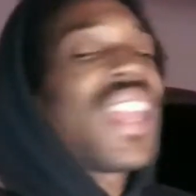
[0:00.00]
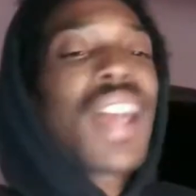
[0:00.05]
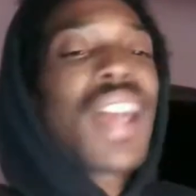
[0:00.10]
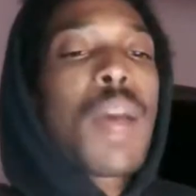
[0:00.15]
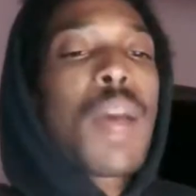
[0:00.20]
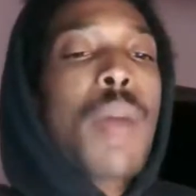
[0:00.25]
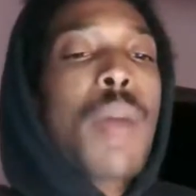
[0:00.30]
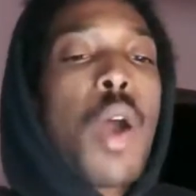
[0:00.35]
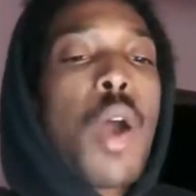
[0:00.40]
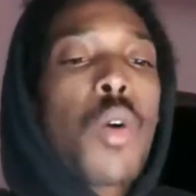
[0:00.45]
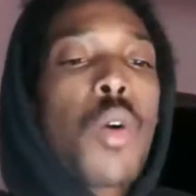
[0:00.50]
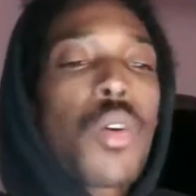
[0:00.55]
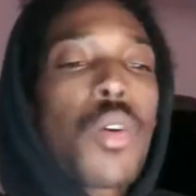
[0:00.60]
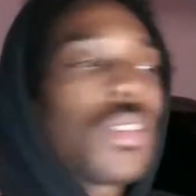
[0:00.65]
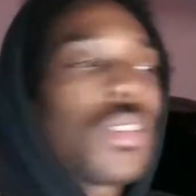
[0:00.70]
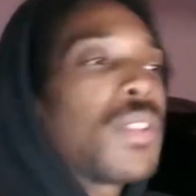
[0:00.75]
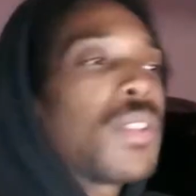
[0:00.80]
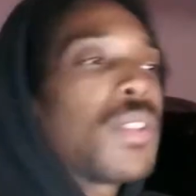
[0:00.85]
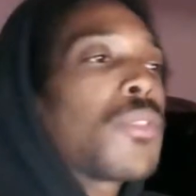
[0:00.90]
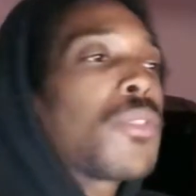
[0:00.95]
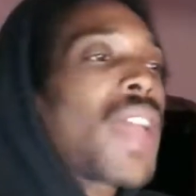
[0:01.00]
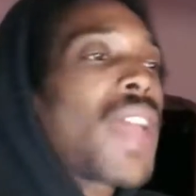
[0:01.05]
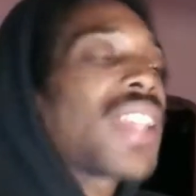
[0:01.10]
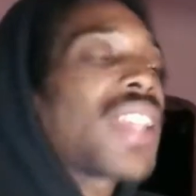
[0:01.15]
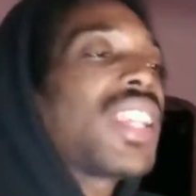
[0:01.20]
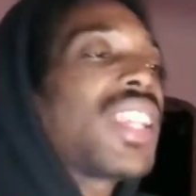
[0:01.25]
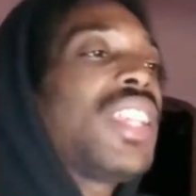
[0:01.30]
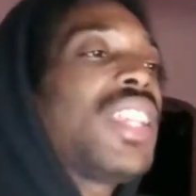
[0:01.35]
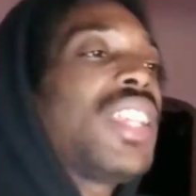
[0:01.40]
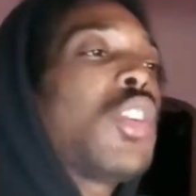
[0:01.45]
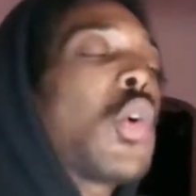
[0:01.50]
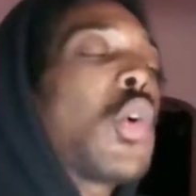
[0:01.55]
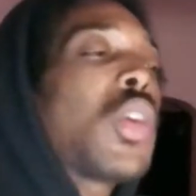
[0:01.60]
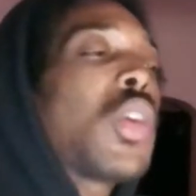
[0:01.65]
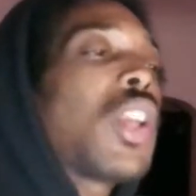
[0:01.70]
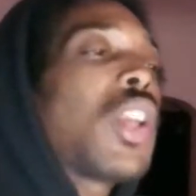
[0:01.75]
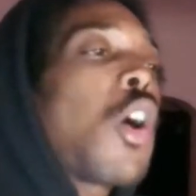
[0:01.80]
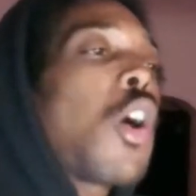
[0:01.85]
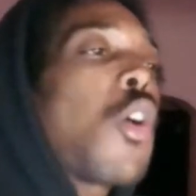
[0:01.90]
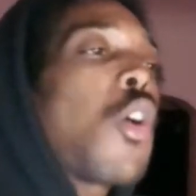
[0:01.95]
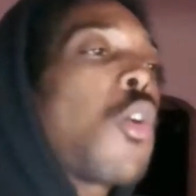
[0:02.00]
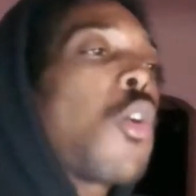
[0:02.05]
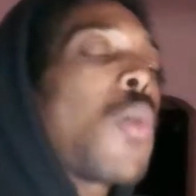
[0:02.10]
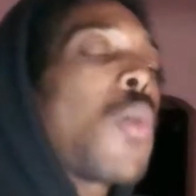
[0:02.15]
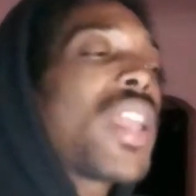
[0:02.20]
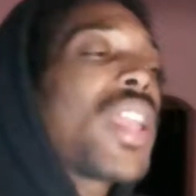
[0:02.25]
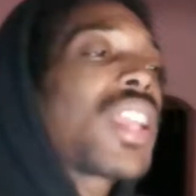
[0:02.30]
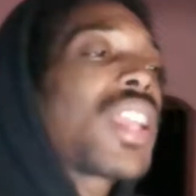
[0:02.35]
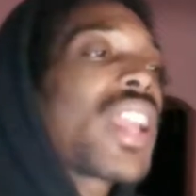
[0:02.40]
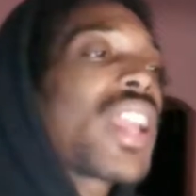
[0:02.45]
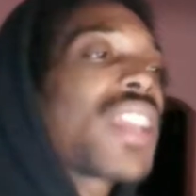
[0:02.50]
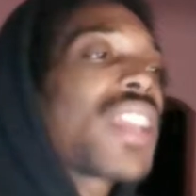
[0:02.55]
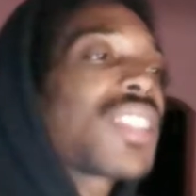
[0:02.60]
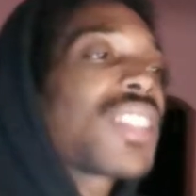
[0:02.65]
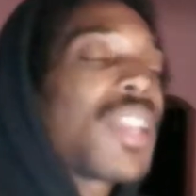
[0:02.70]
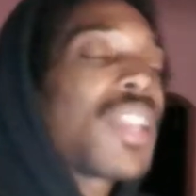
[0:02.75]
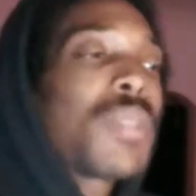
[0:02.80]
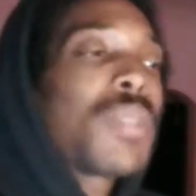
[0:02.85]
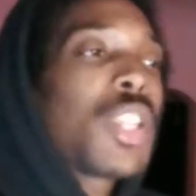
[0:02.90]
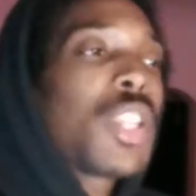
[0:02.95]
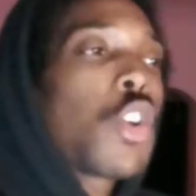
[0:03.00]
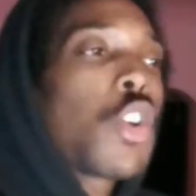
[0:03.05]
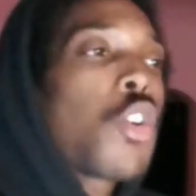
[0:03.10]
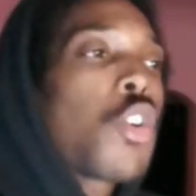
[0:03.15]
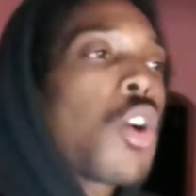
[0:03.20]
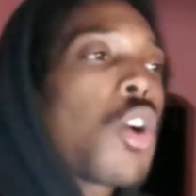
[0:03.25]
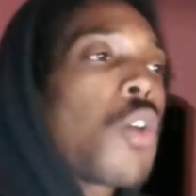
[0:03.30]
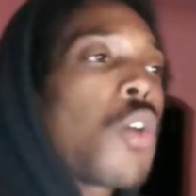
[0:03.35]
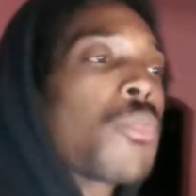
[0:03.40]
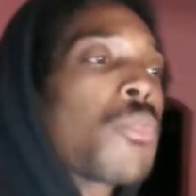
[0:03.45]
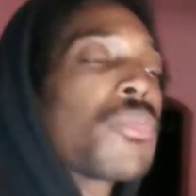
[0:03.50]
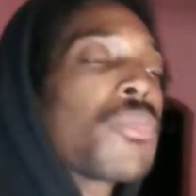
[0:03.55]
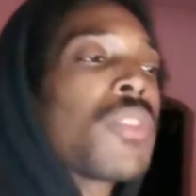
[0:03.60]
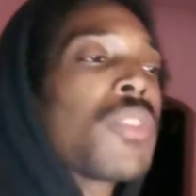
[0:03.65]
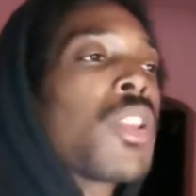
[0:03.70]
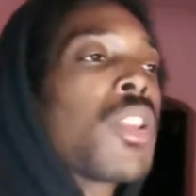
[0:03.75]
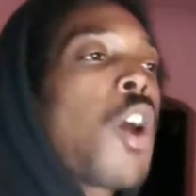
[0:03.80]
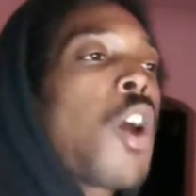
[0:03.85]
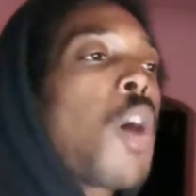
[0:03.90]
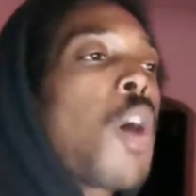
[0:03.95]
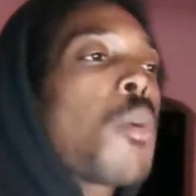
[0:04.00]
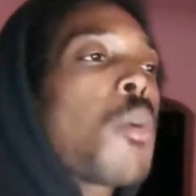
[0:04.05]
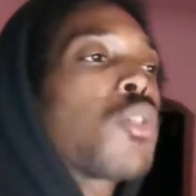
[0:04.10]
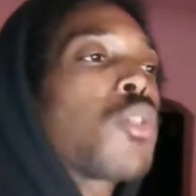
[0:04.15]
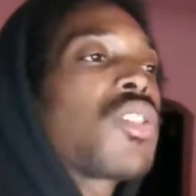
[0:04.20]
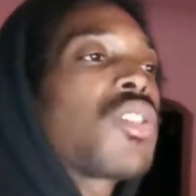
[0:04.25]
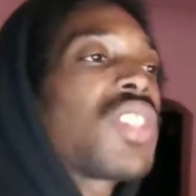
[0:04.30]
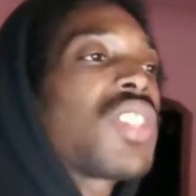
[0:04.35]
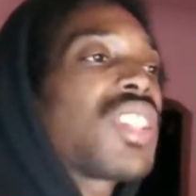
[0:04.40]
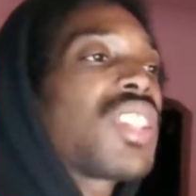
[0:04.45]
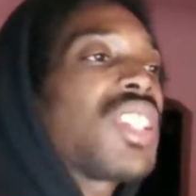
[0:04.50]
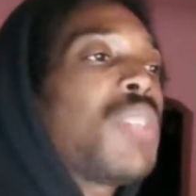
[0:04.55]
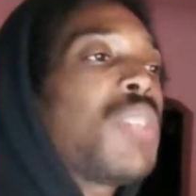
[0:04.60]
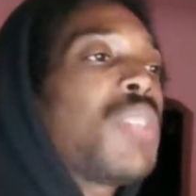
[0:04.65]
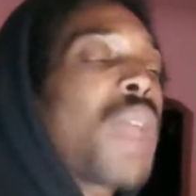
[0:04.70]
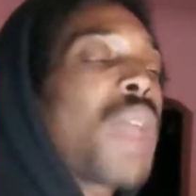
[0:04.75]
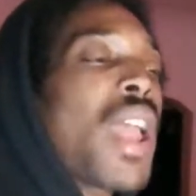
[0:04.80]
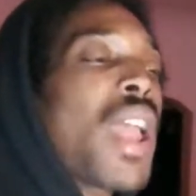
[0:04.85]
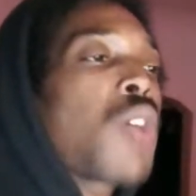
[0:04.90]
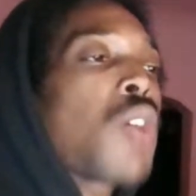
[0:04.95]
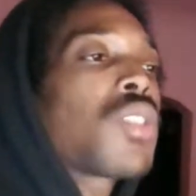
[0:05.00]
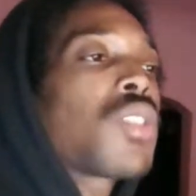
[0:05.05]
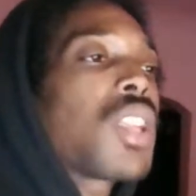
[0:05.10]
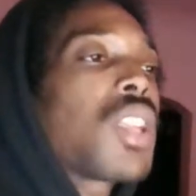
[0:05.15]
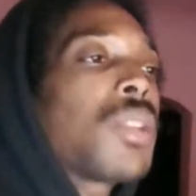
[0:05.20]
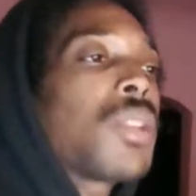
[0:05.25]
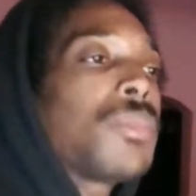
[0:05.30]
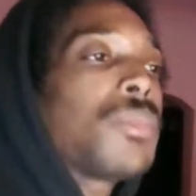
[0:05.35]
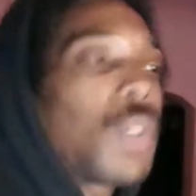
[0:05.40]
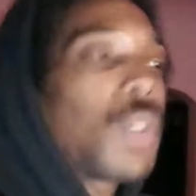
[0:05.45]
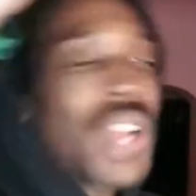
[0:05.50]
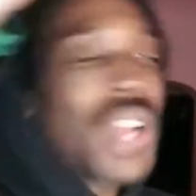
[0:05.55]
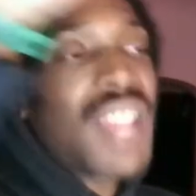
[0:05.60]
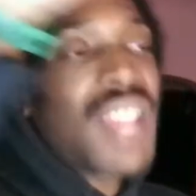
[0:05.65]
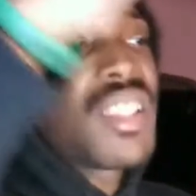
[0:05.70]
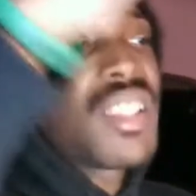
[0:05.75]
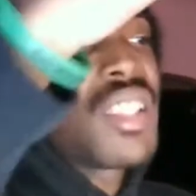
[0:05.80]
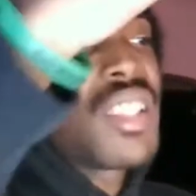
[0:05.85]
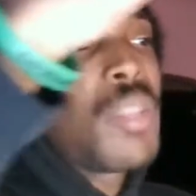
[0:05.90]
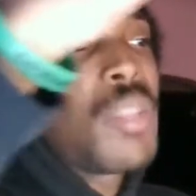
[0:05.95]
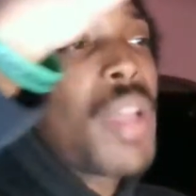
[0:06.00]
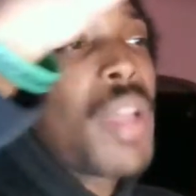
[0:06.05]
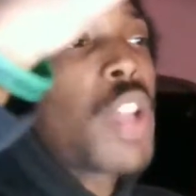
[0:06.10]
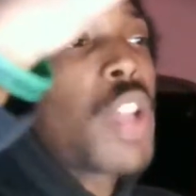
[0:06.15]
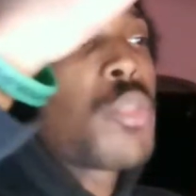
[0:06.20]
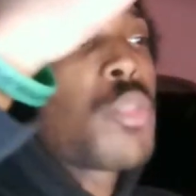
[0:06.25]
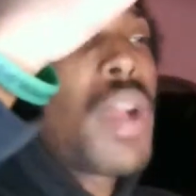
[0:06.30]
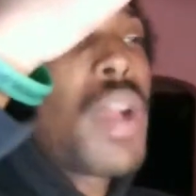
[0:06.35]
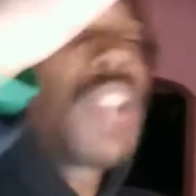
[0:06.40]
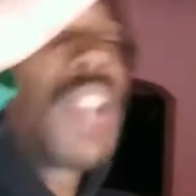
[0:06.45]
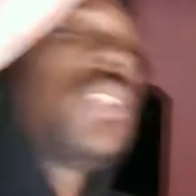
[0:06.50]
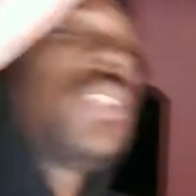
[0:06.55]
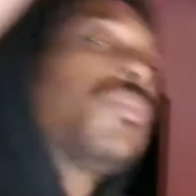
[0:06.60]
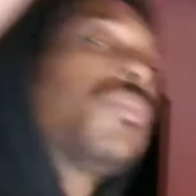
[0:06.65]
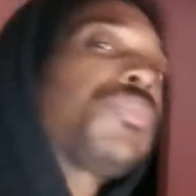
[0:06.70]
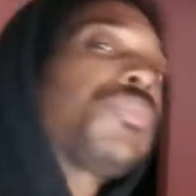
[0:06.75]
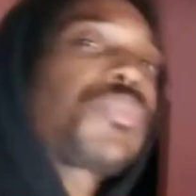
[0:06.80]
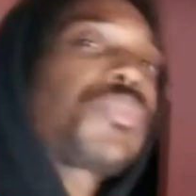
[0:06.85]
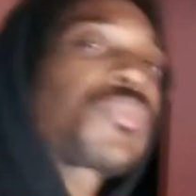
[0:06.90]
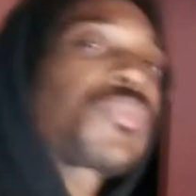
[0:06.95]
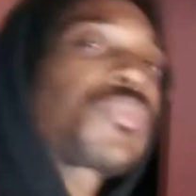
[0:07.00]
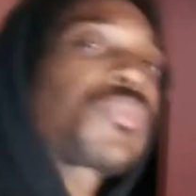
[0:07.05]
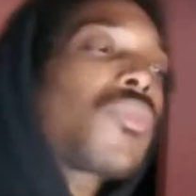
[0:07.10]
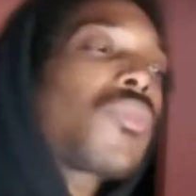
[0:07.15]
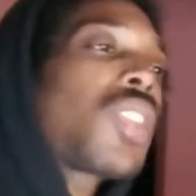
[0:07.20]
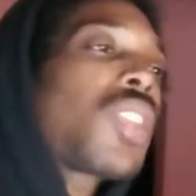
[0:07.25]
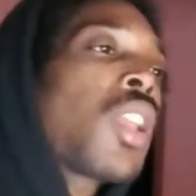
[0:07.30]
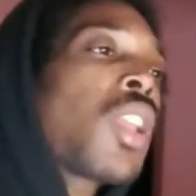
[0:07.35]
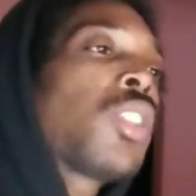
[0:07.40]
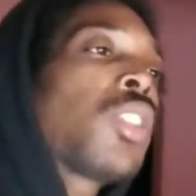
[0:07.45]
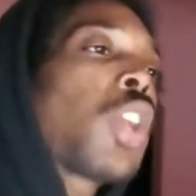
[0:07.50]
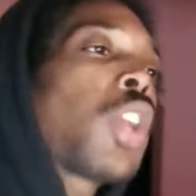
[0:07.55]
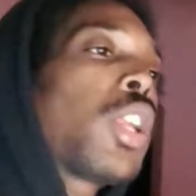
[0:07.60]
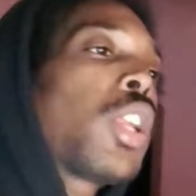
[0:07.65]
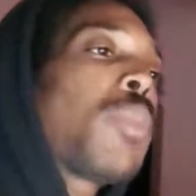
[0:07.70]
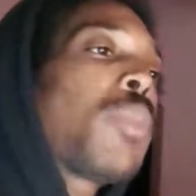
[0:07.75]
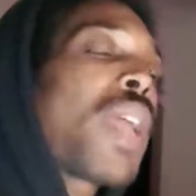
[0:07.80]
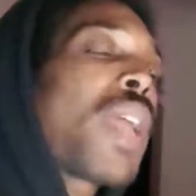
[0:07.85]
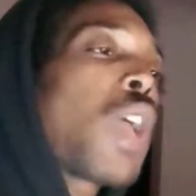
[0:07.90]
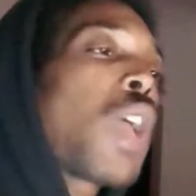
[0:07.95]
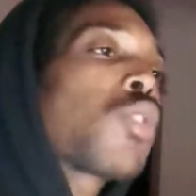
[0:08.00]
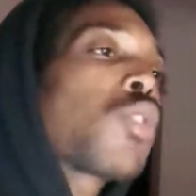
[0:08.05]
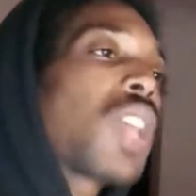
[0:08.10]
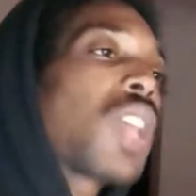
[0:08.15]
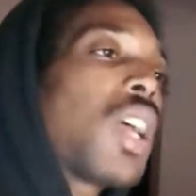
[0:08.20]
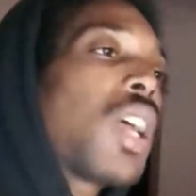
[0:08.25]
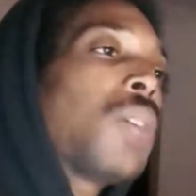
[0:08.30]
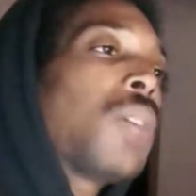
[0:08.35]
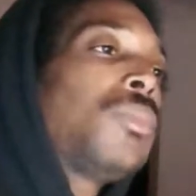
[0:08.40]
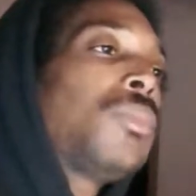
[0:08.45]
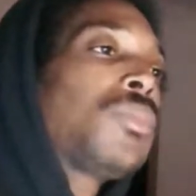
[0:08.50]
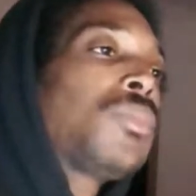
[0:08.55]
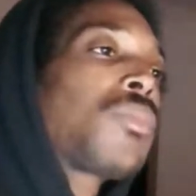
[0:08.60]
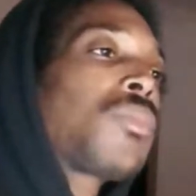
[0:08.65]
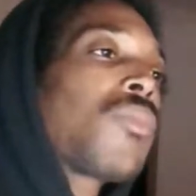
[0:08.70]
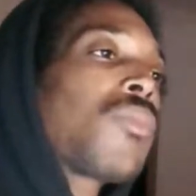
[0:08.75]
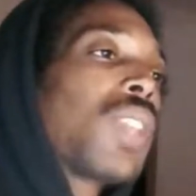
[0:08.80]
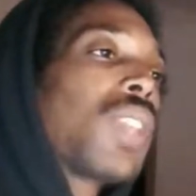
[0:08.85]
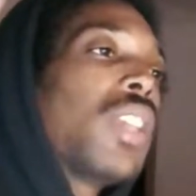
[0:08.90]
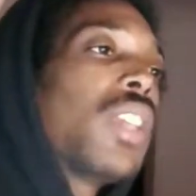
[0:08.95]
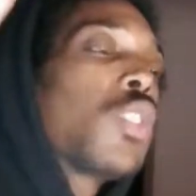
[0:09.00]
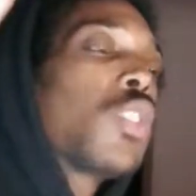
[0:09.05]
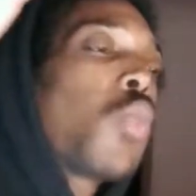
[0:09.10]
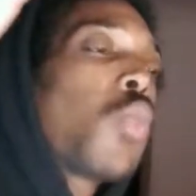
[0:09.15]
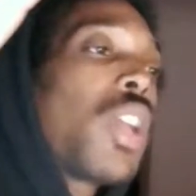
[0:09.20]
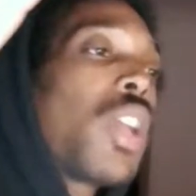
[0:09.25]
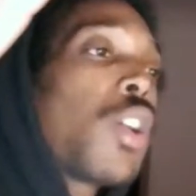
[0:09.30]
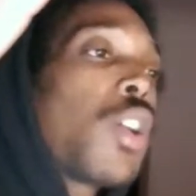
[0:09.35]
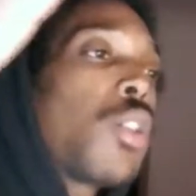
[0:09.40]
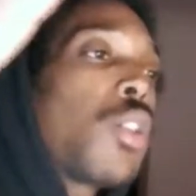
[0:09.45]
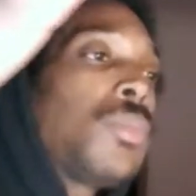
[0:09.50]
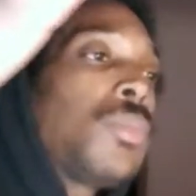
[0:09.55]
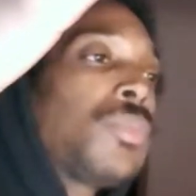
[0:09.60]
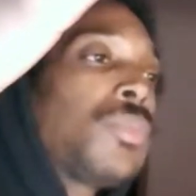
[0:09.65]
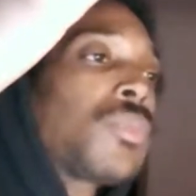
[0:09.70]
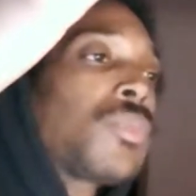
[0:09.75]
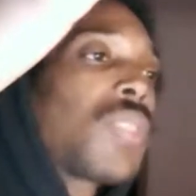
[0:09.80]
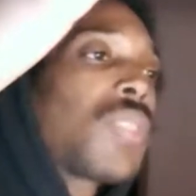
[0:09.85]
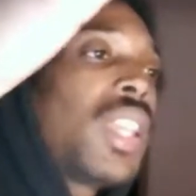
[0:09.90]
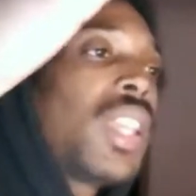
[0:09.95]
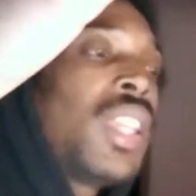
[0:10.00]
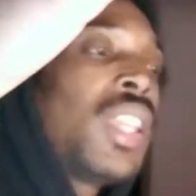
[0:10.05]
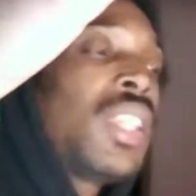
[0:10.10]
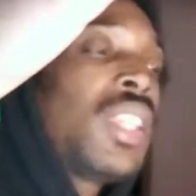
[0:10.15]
about the fact that he going the whole weight class up, then gonna go almost 60 pounds up, or not 60 pounds, probably 30 pounds up as well. And